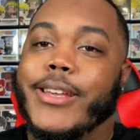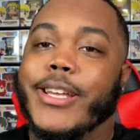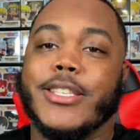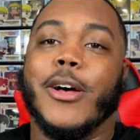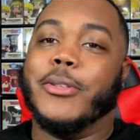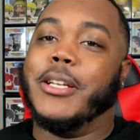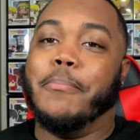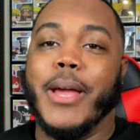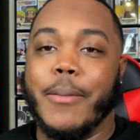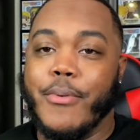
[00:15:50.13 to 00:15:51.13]
it's on to the
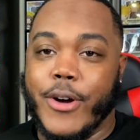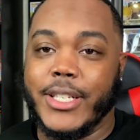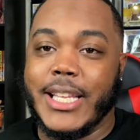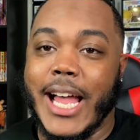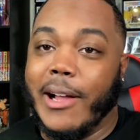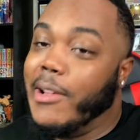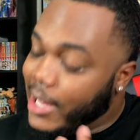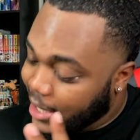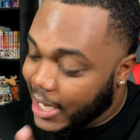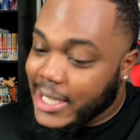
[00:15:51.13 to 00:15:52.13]
big boys now.
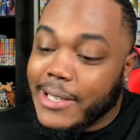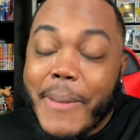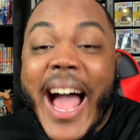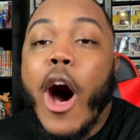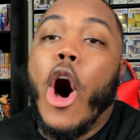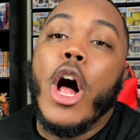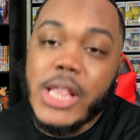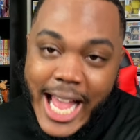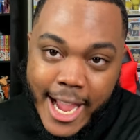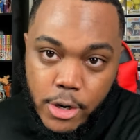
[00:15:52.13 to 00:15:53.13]
This is my
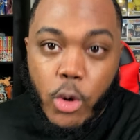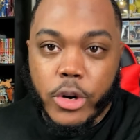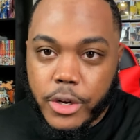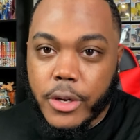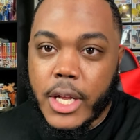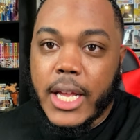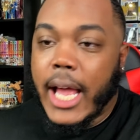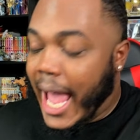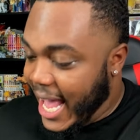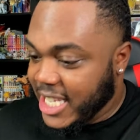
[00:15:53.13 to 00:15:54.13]
online order
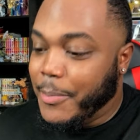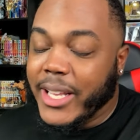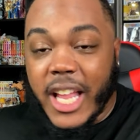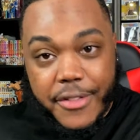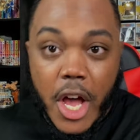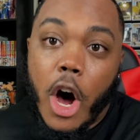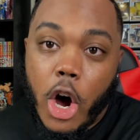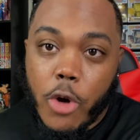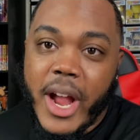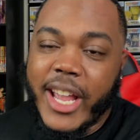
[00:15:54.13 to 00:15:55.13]
aspect of the
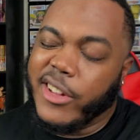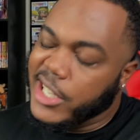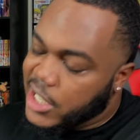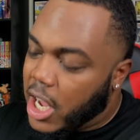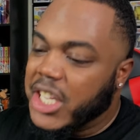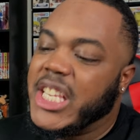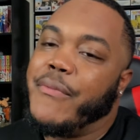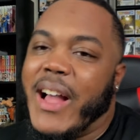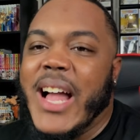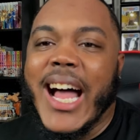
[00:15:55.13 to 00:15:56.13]
haul right here. This is all the
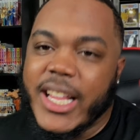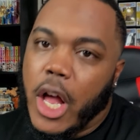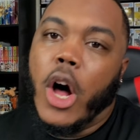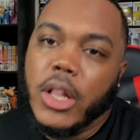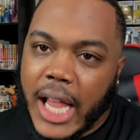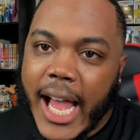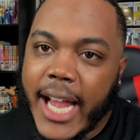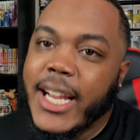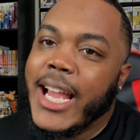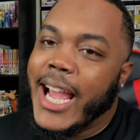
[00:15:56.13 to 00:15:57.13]
stuff I've gotten
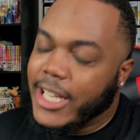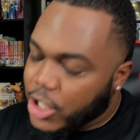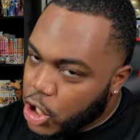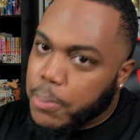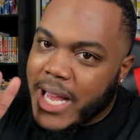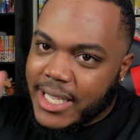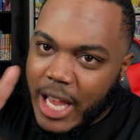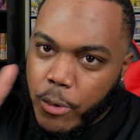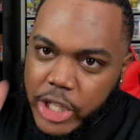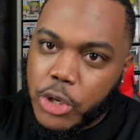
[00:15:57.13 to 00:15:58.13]
online. And the two places
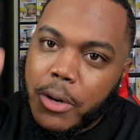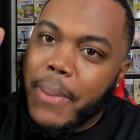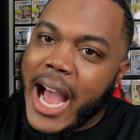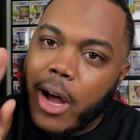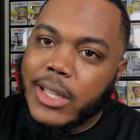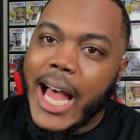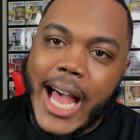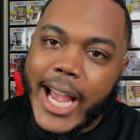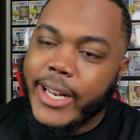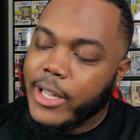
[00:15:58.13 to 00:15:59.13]
I went to buy
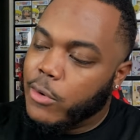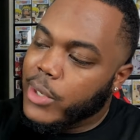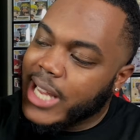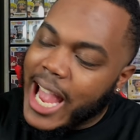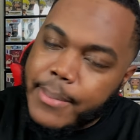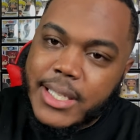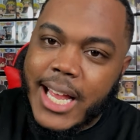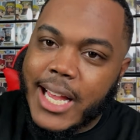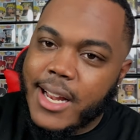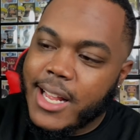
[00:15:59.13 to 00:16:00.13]
online was
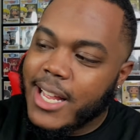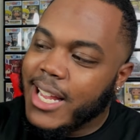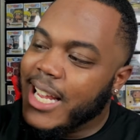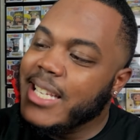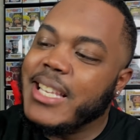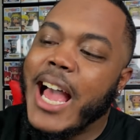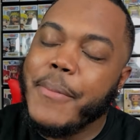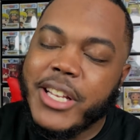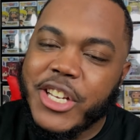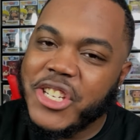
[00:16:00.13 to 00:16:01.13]
Amazon and
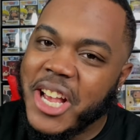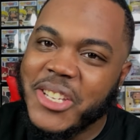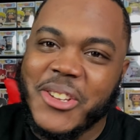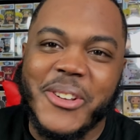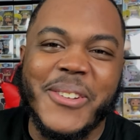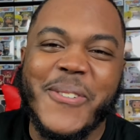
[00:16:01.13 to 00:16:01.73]
Simon & Schuster. And